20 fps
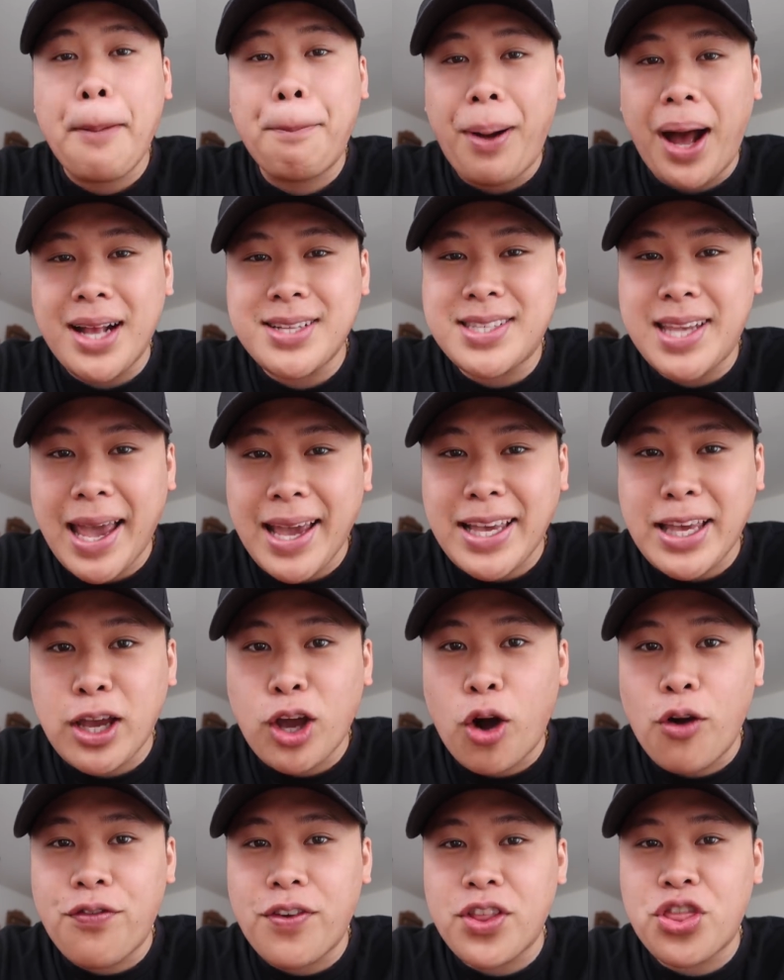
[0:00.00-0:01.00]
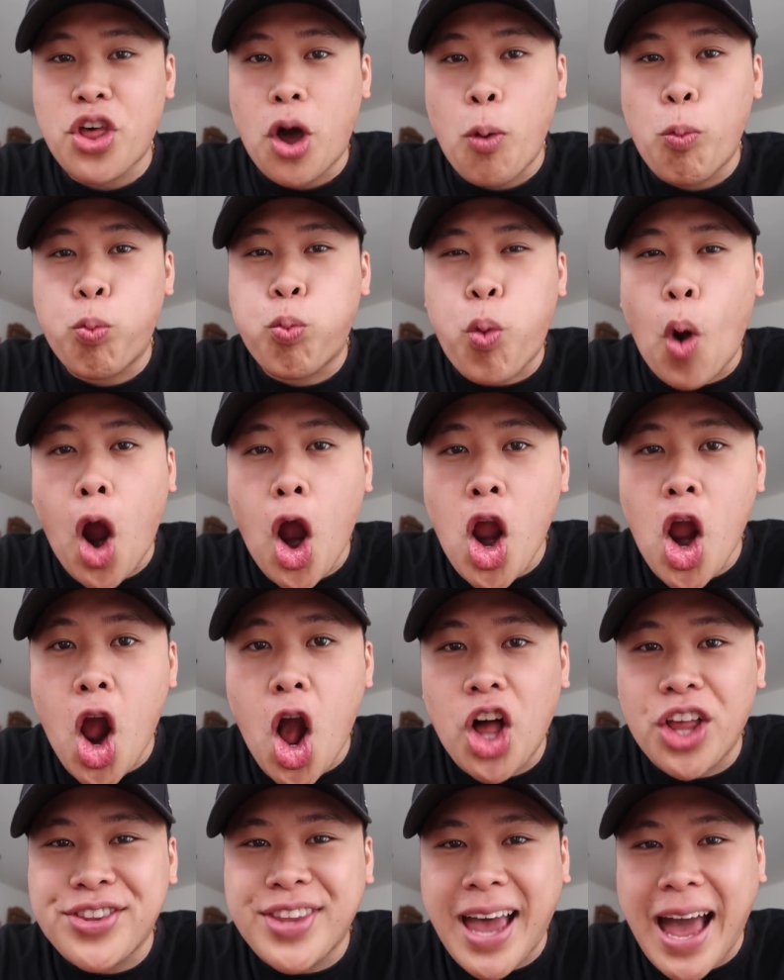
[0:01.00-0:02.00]
And by taking over the
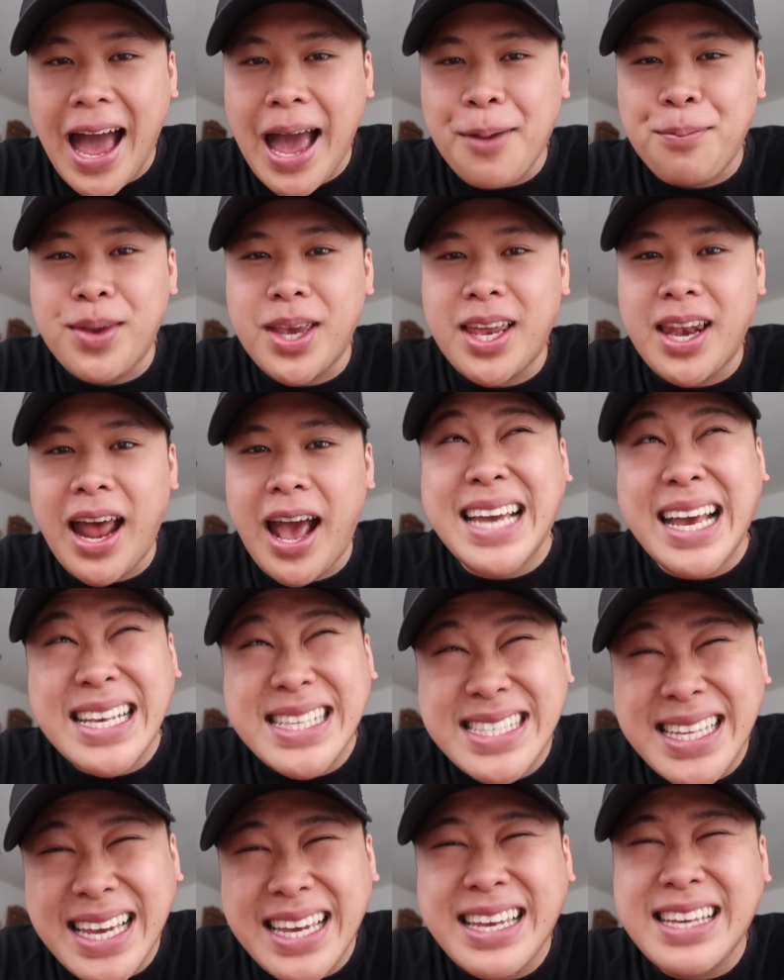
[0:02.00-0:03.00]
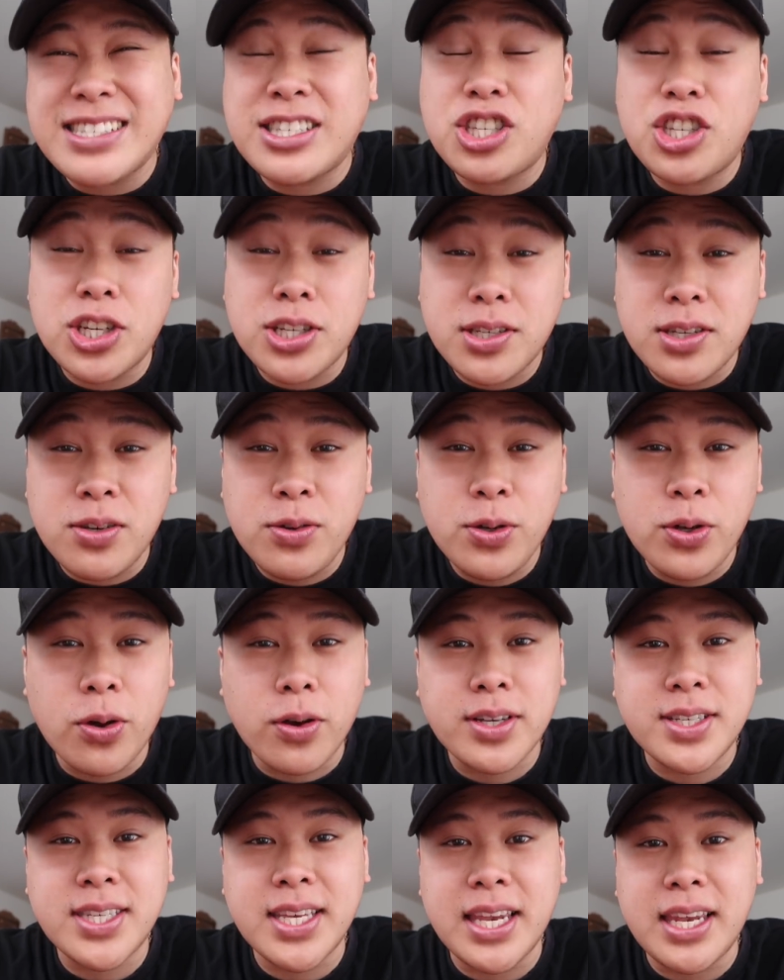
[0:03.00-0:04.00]
world, I mean, I think it's just New
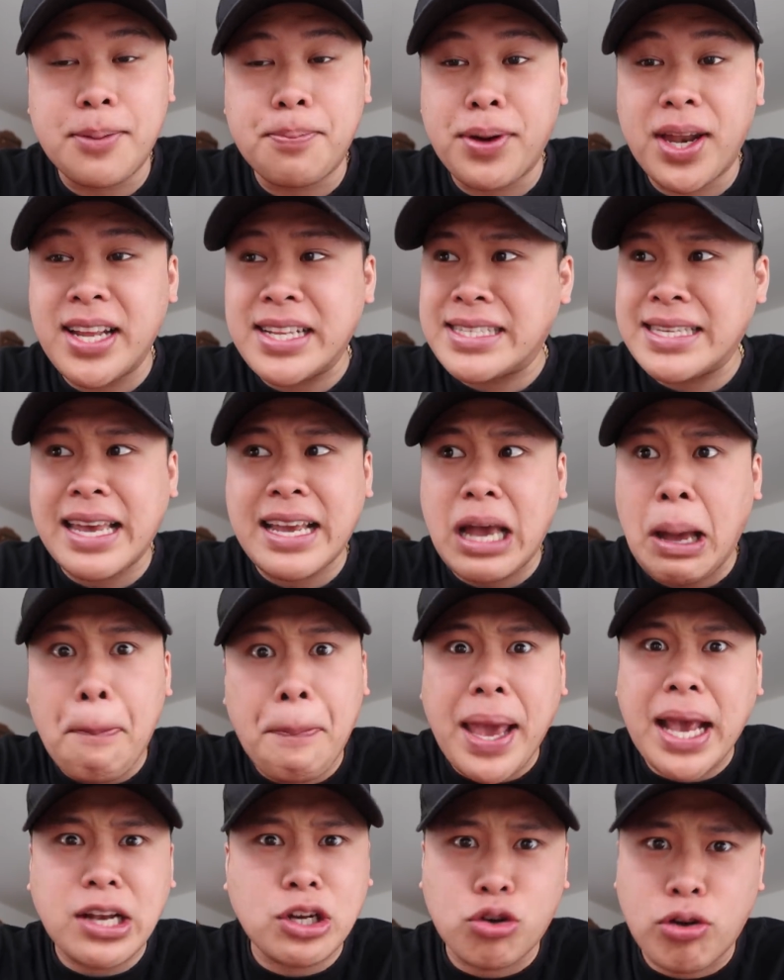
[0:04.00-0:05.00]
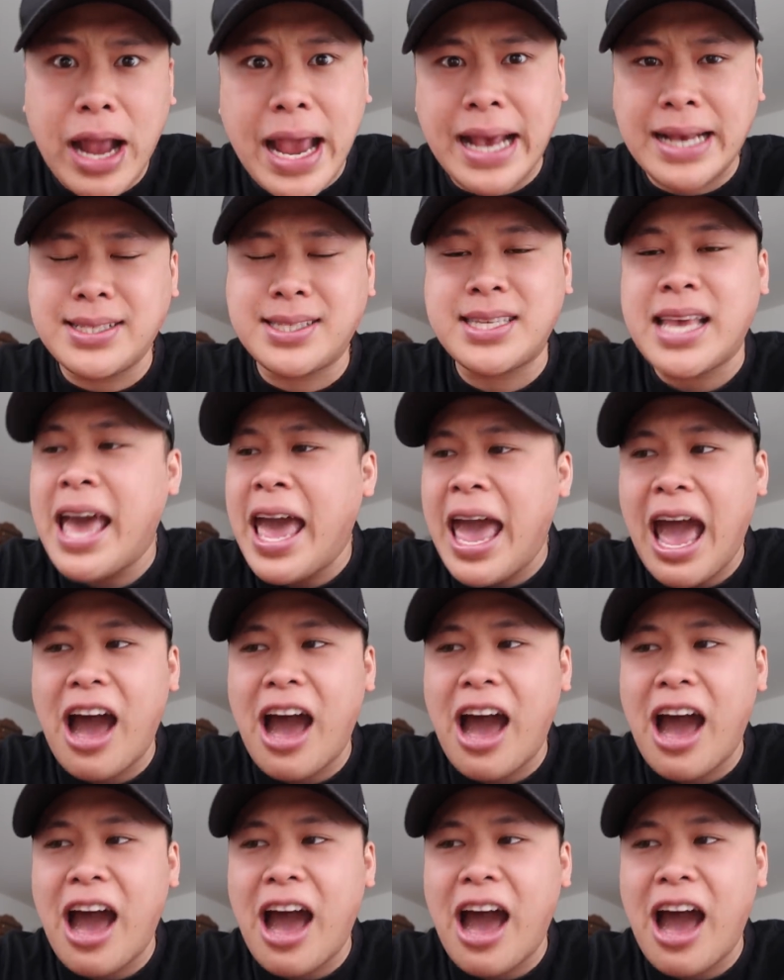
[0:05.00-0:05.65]
York City, but it's like a big craze.